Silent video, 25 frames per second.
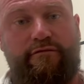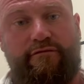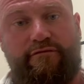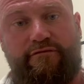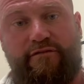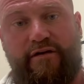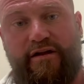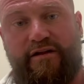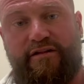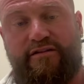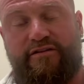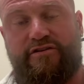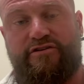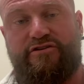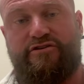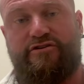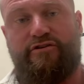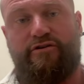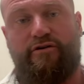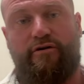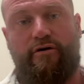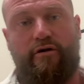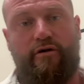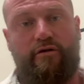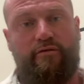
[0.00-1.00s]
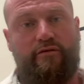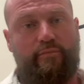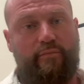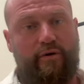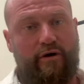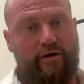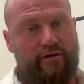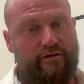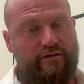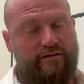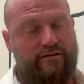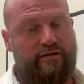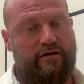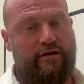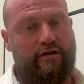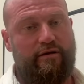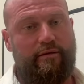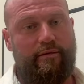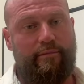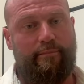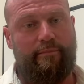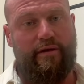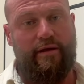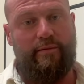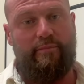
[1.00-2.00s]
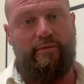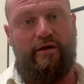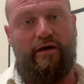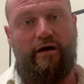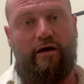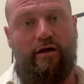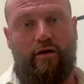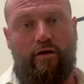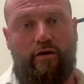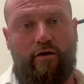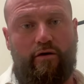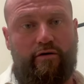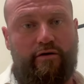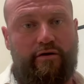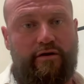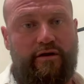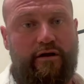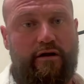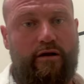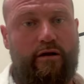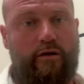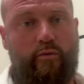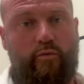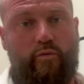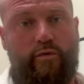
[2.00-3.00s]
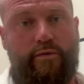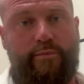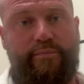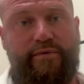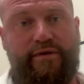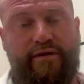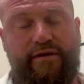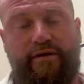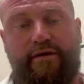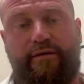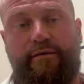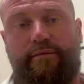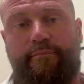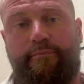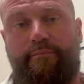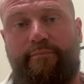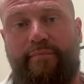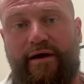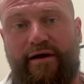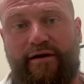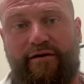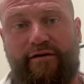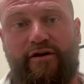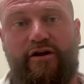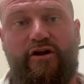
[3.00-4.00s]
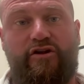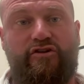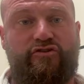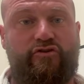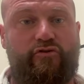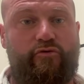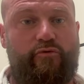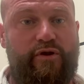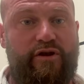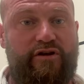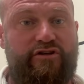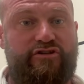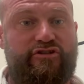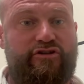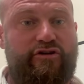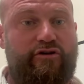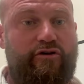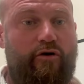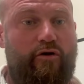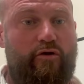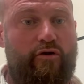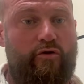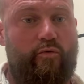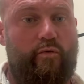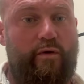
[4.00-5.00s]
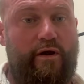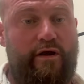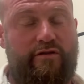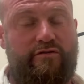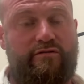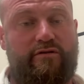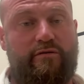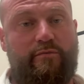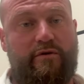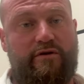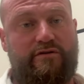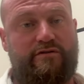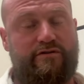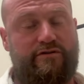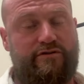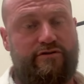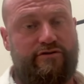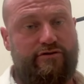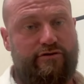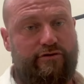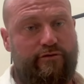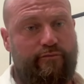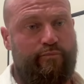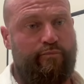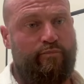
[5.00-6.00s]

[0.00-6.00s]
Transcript: fatty tissue on the buttocks, maybe a longer needle would be better to reach all the way into the muscle tissue.